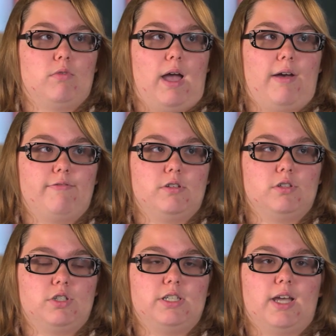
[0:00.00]
After
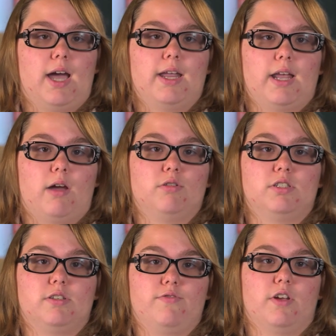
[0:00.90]
she died, I was
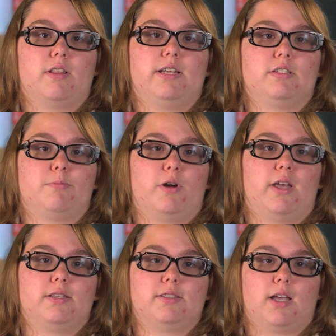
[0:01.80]
severely
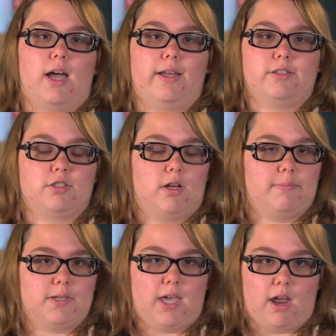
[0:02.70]
depressed. I
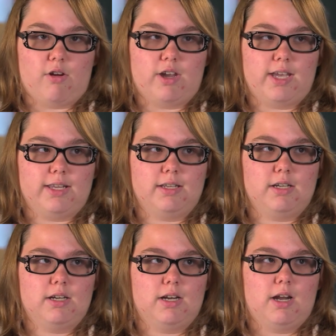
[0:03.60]
stopped caring,
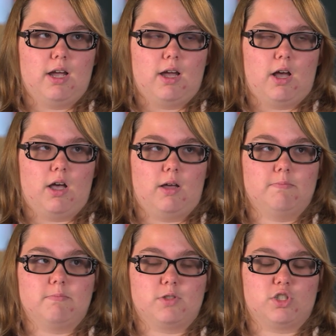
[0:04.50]

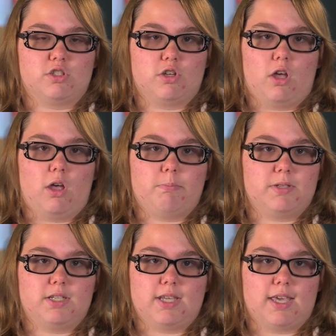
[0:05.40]

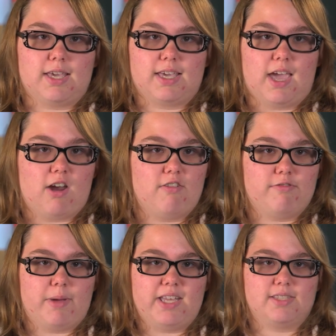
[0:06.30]
stopped taking care
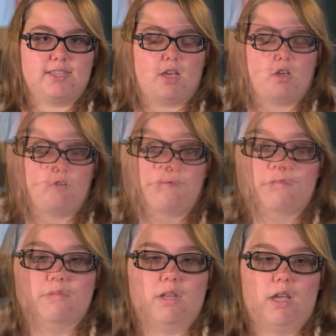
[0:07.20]
of myself.
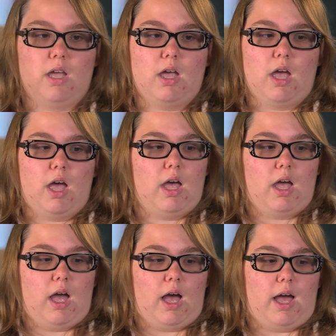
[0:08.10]

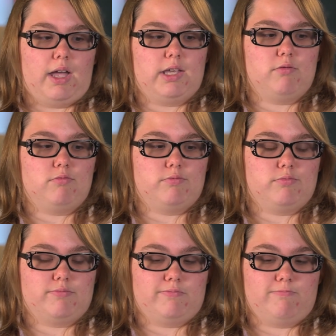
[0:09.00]
I
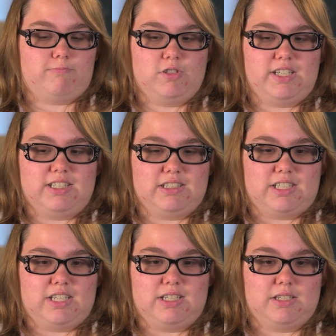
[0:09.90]

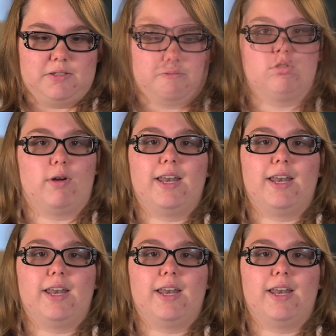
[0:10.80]
wouldn't do